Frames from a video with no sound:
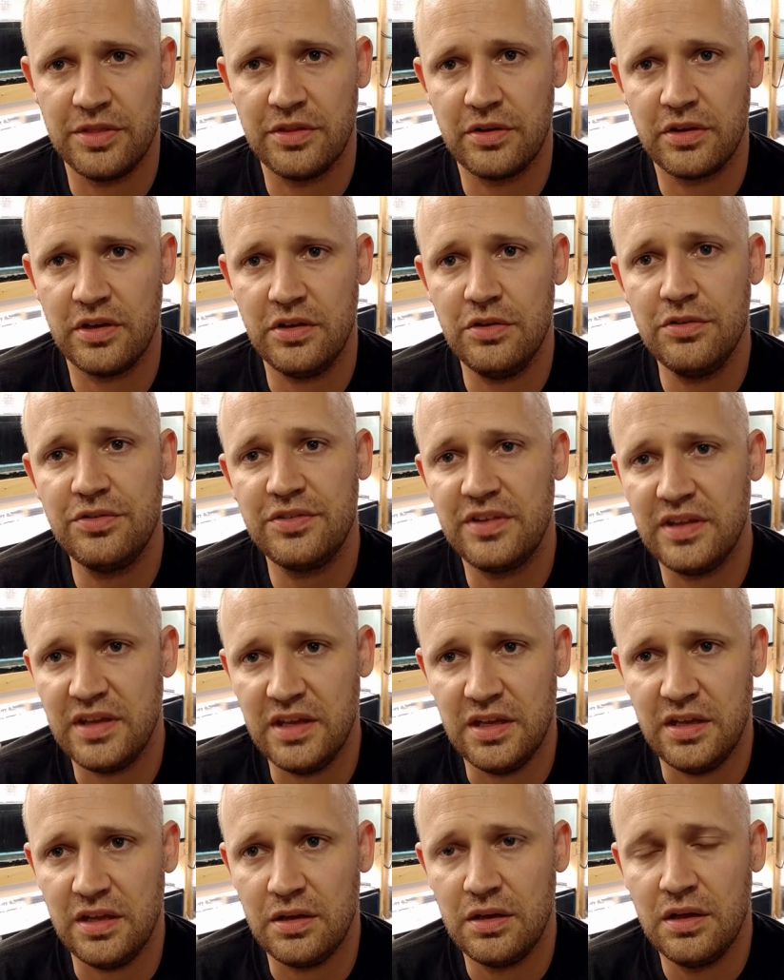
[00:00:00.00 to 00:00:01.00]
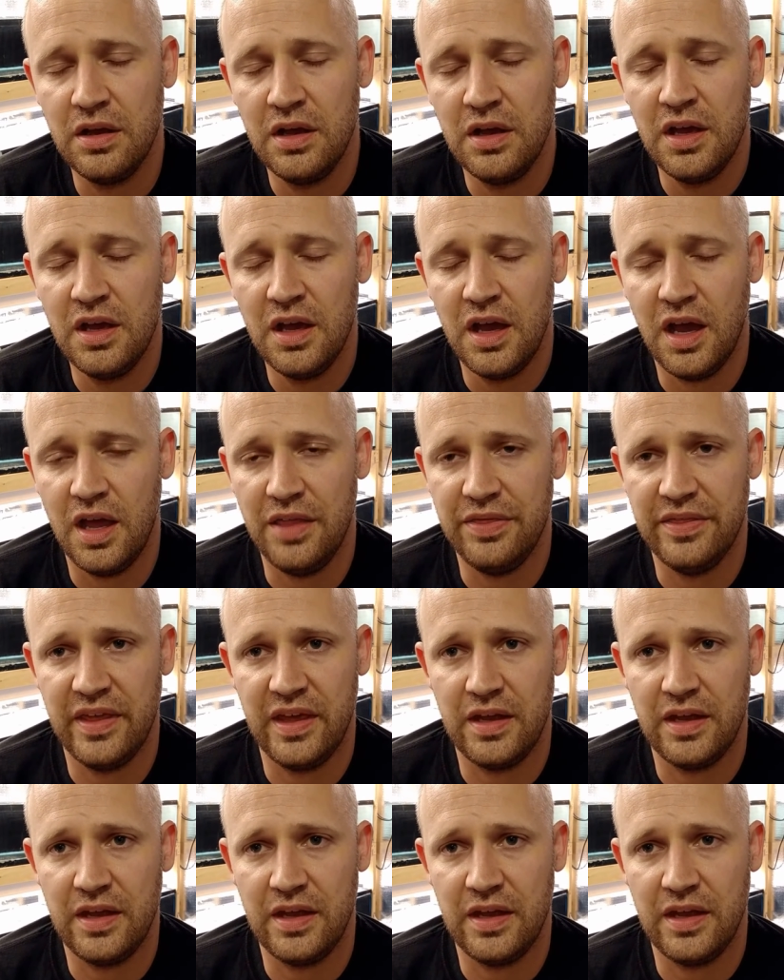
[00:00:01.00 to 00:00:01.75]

They'll get used to eating, and